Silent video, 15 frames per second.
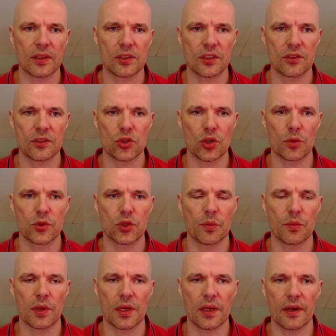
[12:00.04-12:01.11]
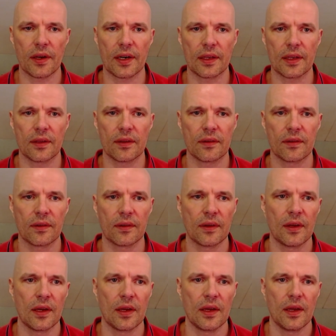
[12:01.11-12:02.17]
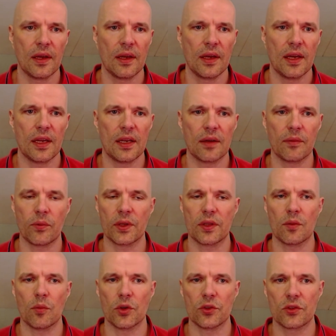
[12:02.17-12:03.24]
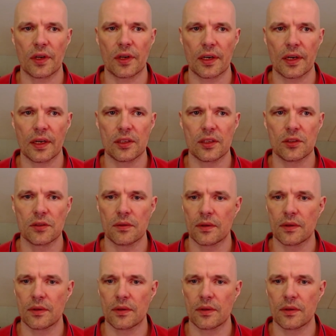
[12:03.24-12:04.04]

just chop here and end up with monster knights.